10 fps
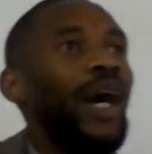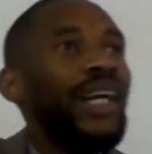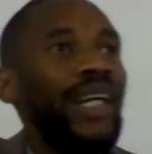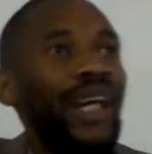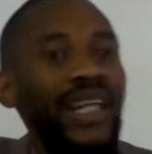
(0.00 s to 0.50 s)
are
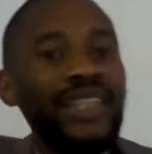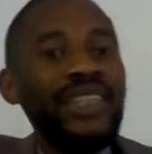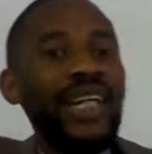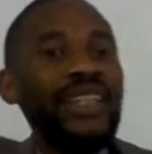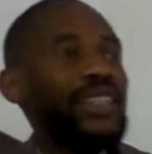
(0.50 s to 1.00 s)
here and
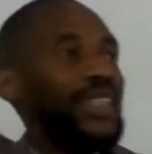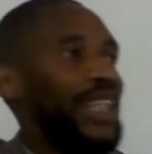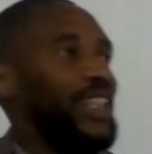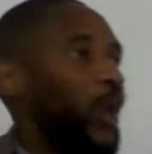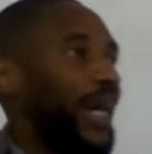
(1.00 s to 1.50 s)
can
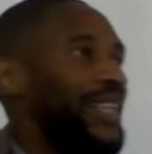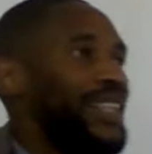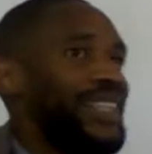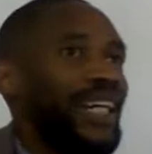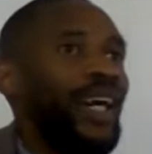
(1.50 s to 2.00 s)
raise your hand
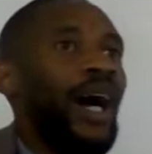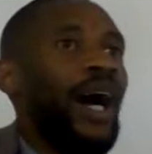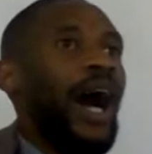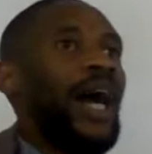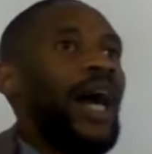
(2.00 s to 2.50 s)
and say,
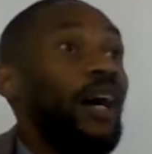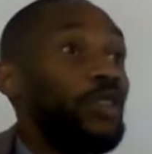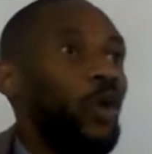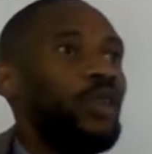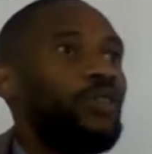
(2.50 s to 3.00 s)
I
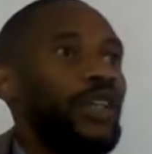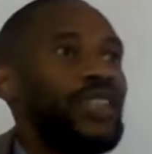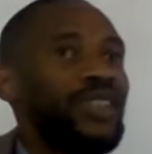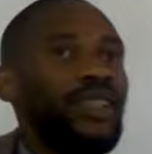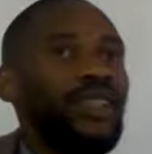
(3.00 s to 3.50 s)
loved God
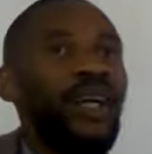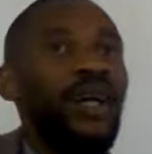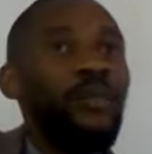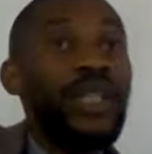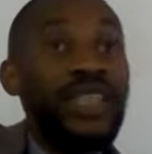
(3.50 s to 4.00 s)
first,
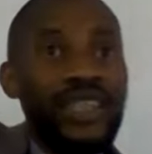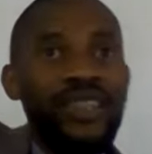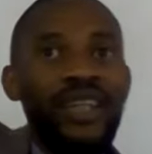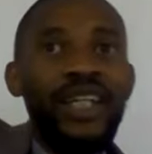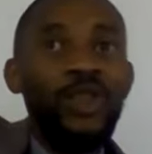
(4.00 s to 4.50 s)
please
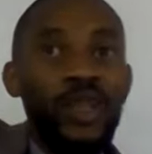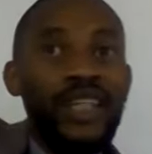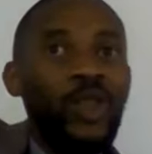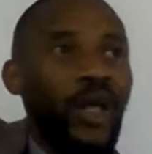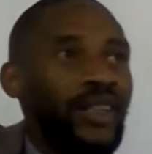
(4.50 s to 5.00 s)

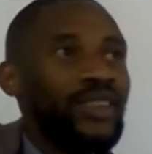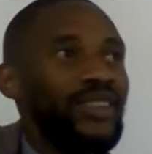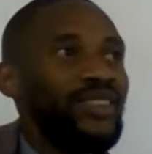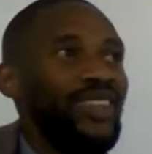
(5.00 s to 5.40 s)
raise your hand.